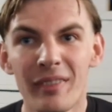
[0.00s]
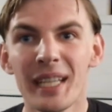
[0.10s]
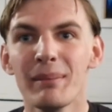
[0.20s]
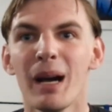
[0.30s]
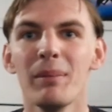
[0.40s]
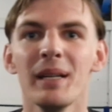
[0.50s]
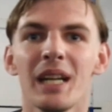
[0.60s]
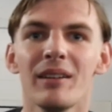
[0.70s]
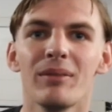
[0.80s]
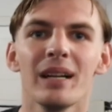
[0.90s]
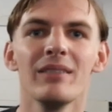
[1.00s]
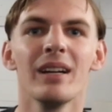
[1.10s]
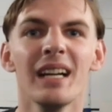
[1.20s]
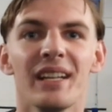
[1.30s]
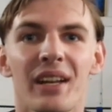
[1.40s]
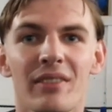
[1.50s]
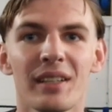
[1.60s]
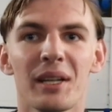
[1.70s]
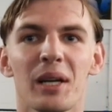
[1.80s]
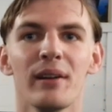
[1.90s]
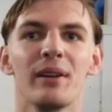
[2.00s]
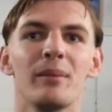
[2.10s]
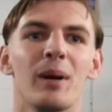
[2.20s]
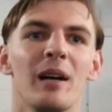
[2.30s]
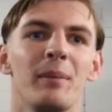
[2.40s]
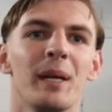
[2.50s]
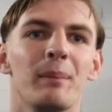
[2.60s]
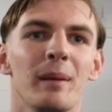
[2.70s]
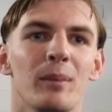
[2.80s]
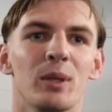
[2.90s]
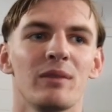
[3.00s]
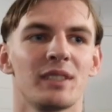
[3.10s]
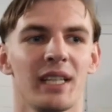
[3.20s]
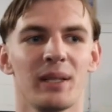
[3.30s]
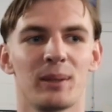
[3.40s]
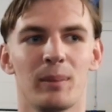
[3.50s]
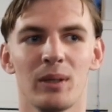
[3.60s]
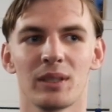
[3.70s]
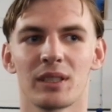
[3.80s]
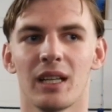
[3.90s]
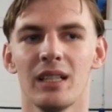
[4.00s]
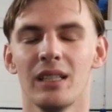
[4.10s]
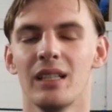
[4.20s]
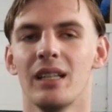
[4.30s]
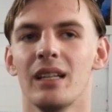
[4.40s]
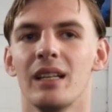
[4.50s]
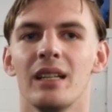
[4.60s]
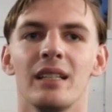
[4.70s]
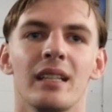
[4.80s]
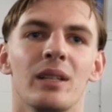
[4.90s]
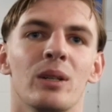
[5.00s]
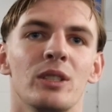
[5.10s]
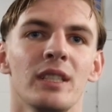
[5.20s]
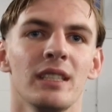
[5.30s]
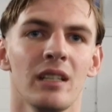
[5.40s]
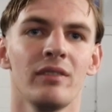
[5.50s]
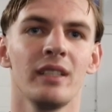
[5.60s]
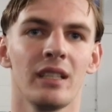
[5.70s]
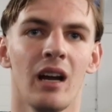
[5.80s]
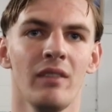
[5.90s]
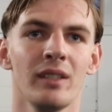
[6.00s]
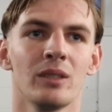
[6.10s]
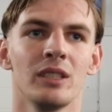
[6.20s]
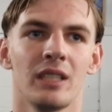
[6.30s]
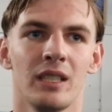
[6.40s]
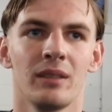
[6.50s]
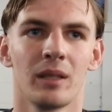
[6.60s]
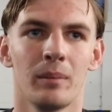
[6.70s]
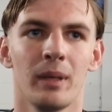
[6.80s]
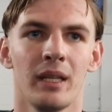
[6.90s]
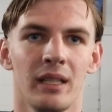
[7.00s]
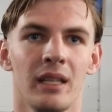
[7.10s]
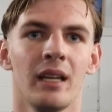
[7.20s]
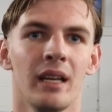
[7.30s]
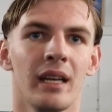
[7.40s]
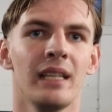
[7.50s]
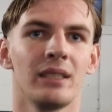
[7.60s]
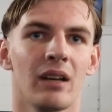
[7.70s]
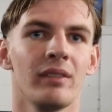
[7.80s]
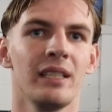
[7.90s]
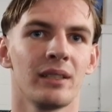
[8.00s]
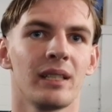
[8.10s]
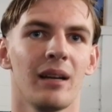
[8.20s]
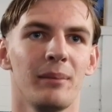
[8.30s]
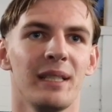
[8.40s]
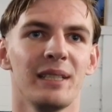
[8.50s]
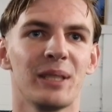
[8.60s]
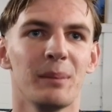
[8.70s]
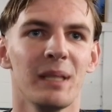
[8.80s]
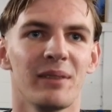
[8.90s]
think it might be the other way around. I think Carvel might have been a bit more of a technical boxer than Hodges, and I think Hodges is going to be. I think he's going to come in and do a bit of